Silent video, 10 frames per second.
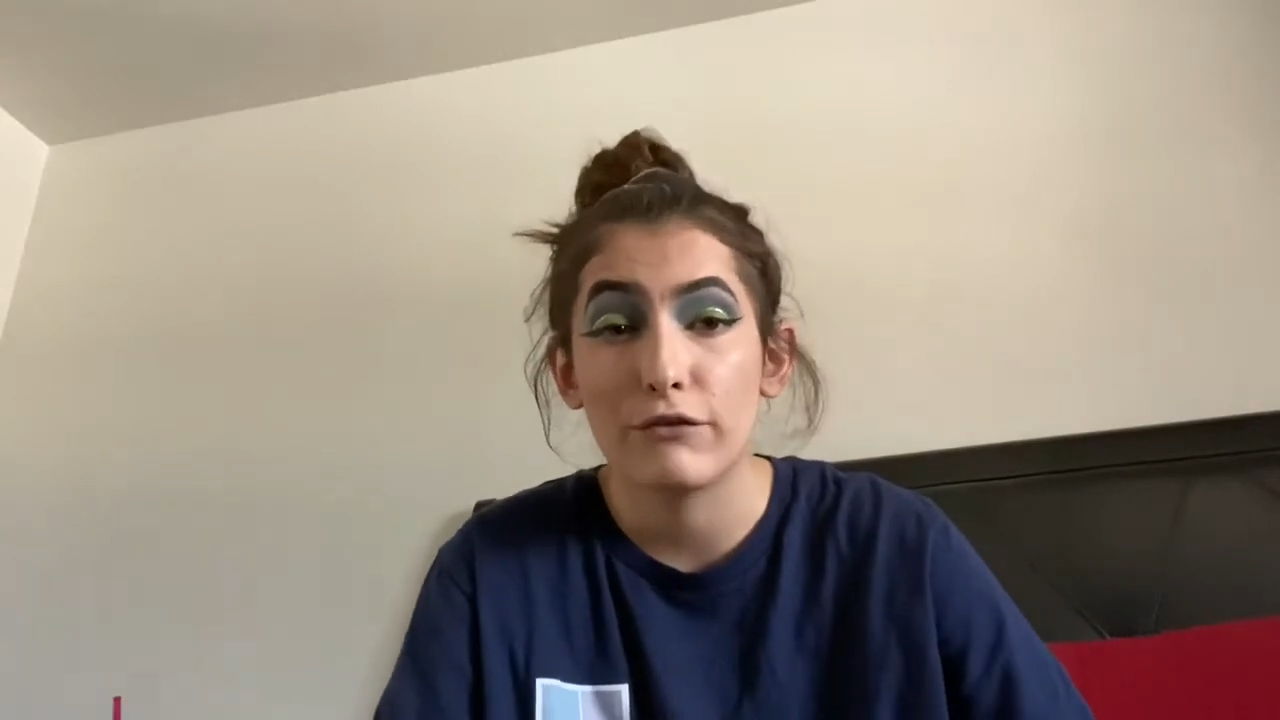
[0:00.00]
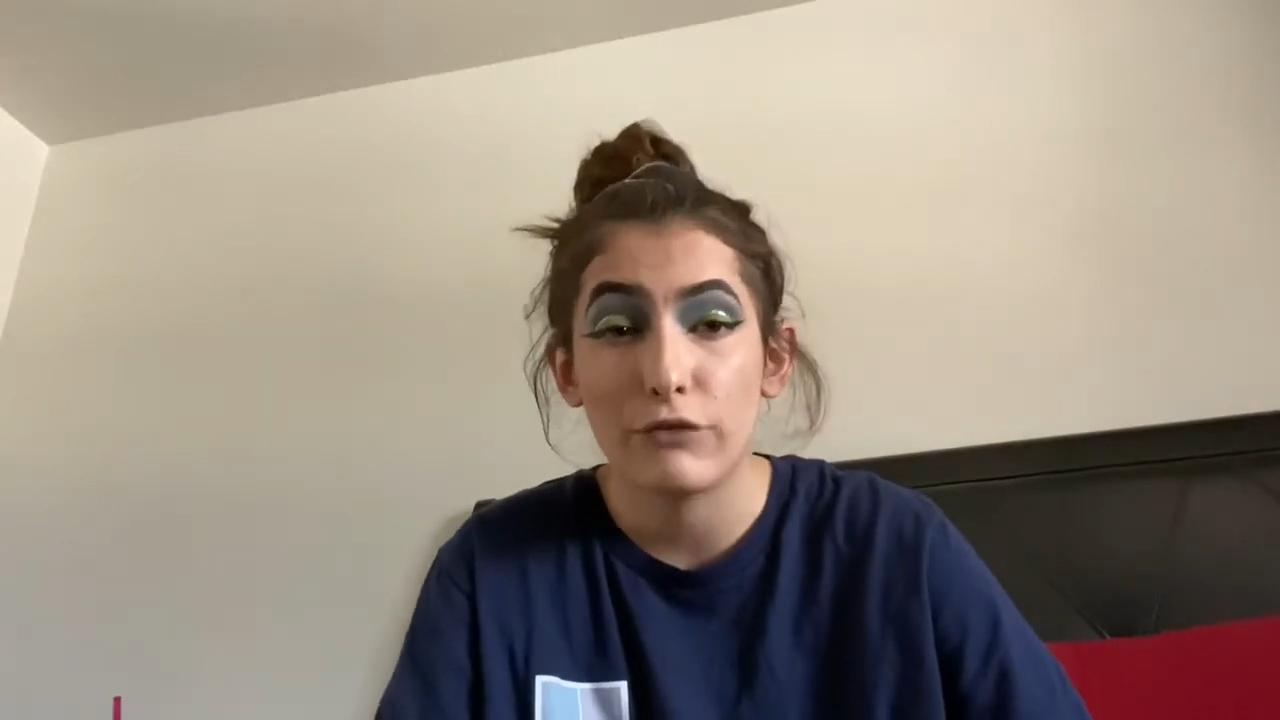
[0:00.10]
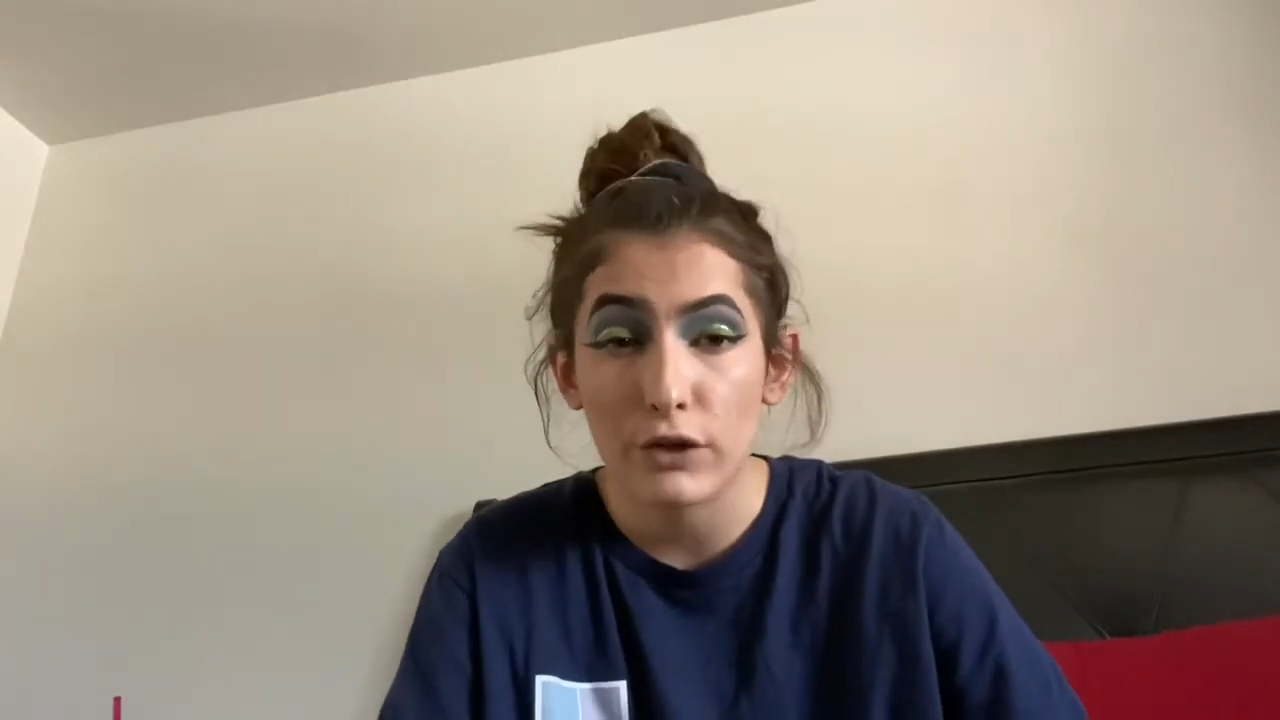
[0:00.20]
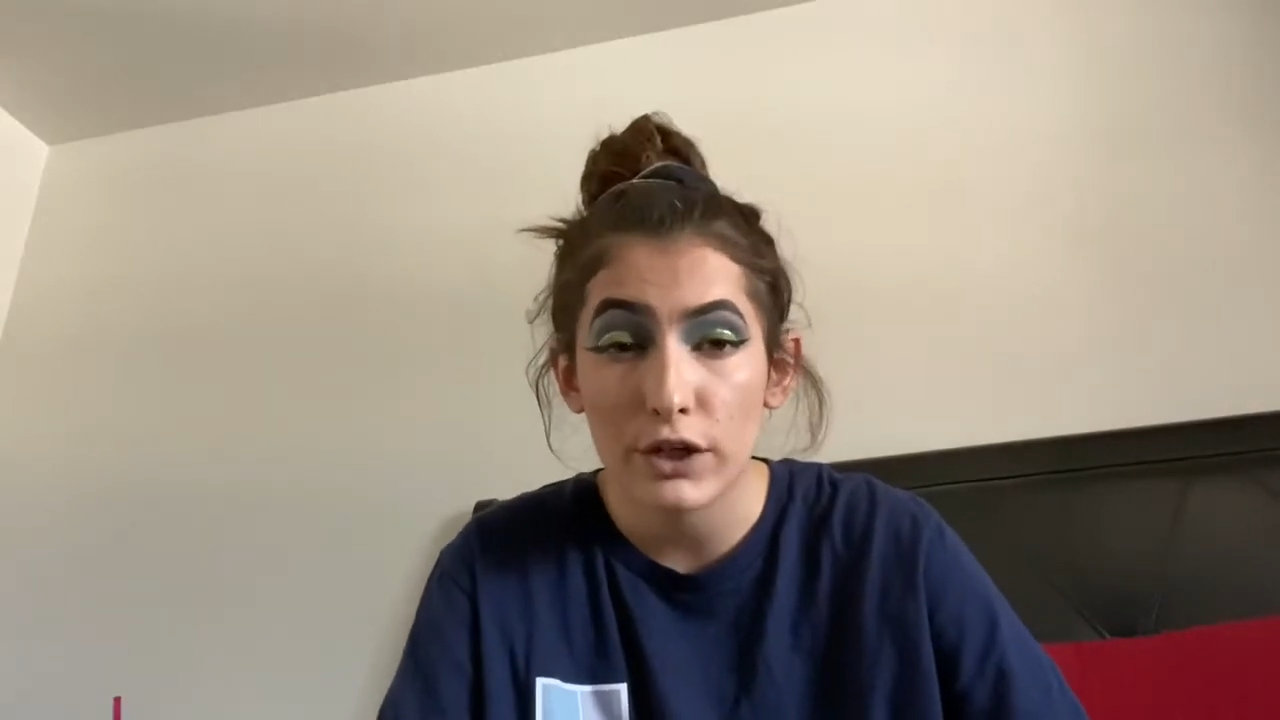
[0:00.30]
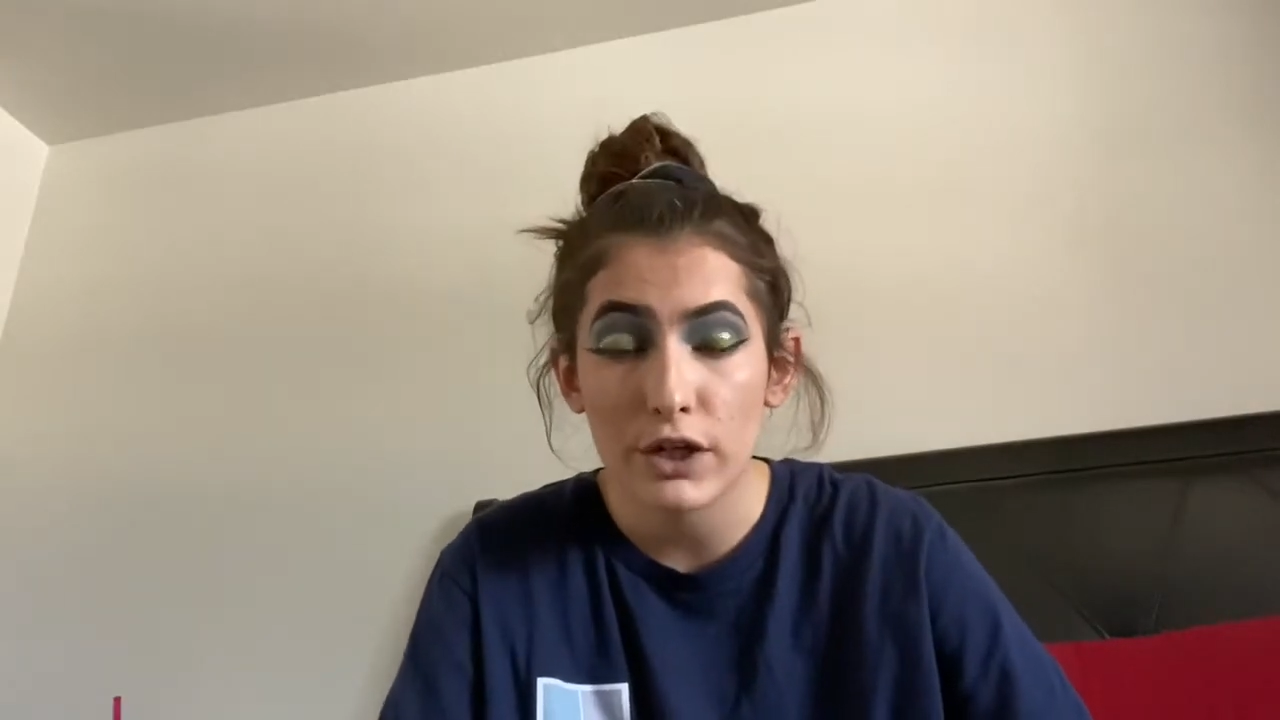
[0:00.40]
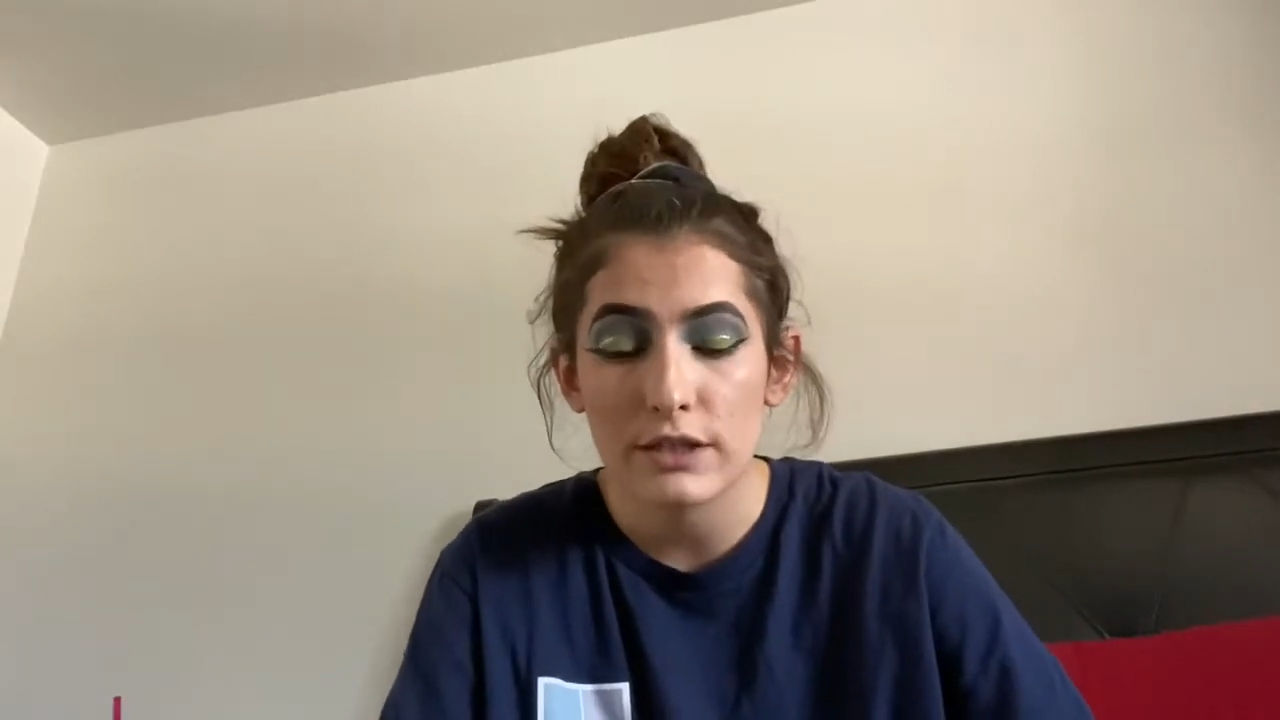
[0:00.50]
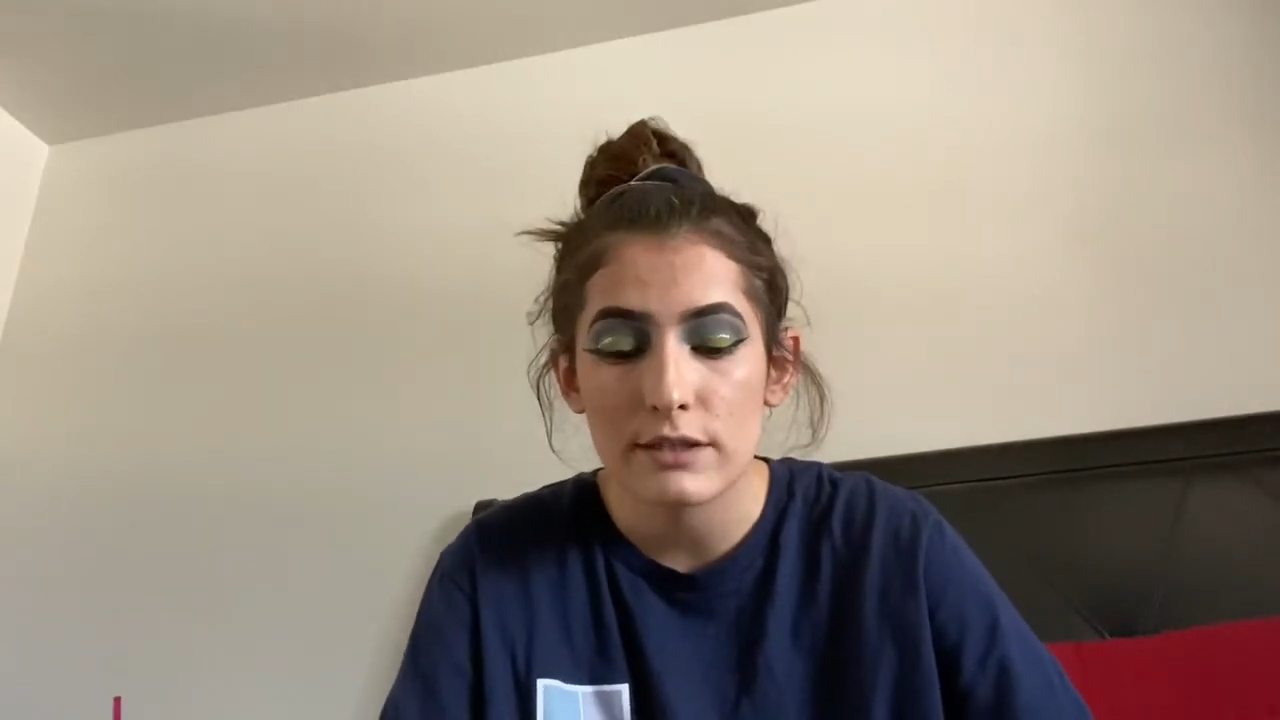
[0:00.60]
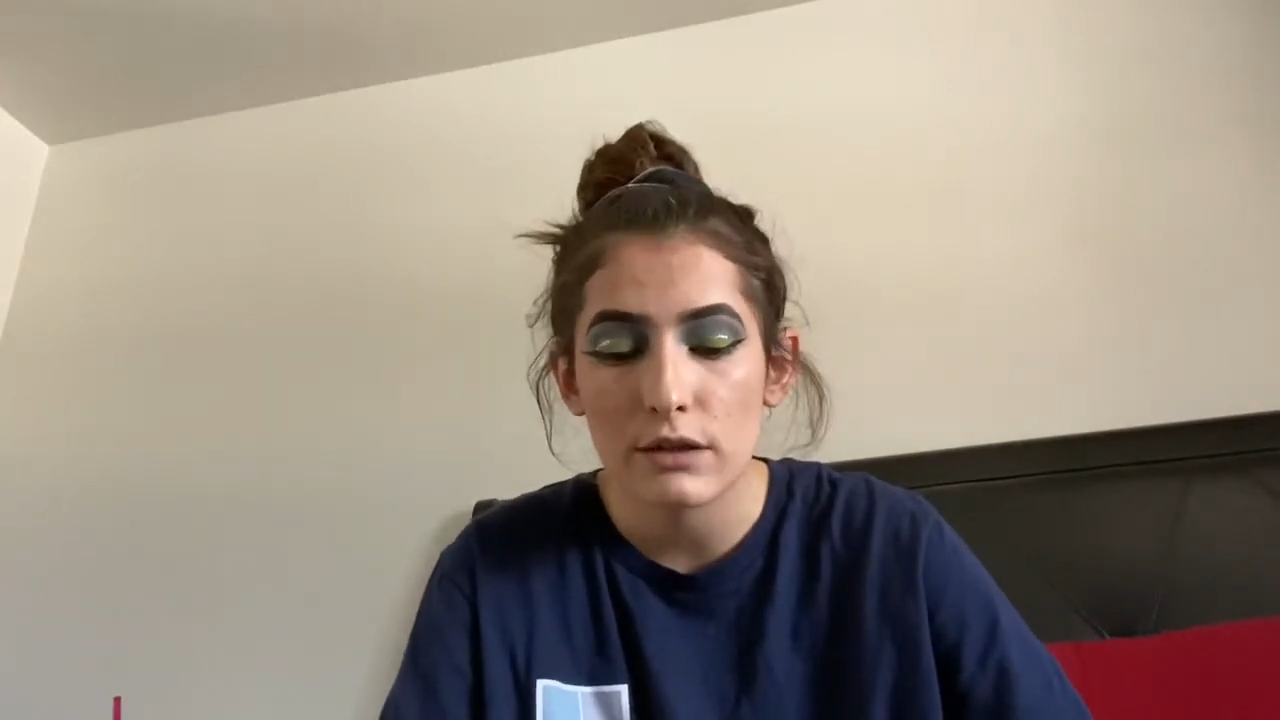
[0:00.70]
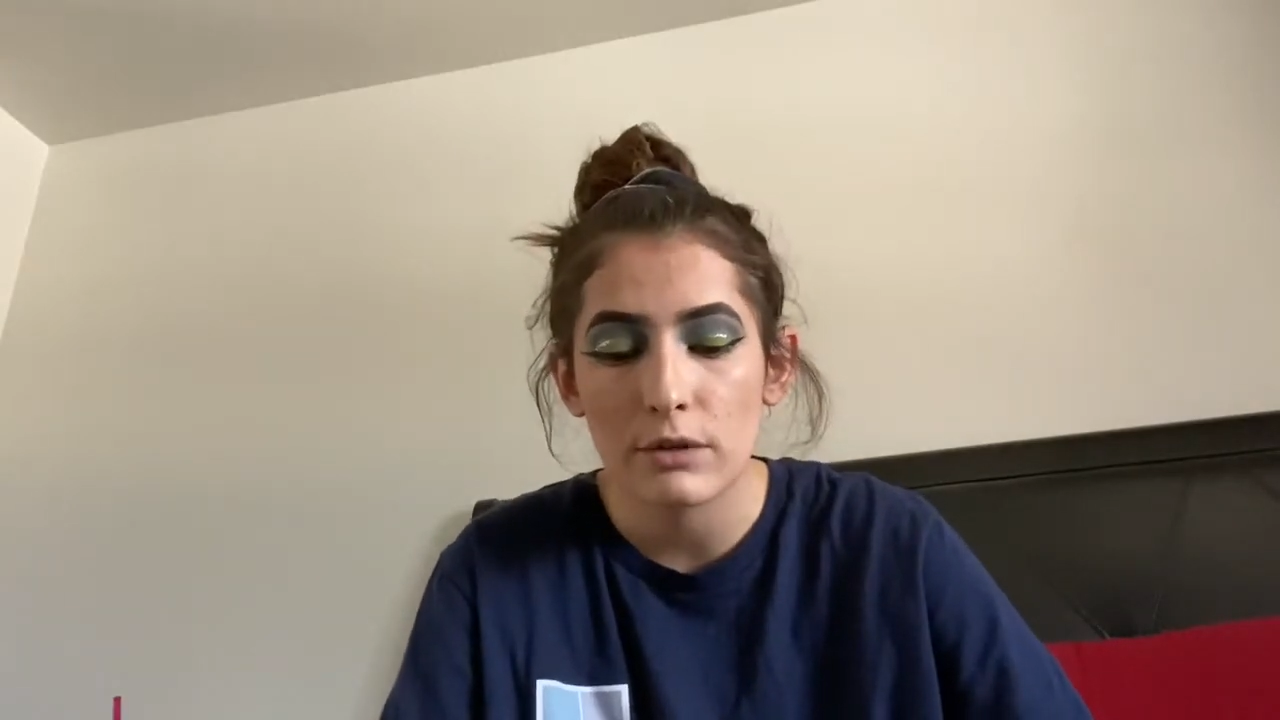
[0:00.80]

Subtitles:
for your concealer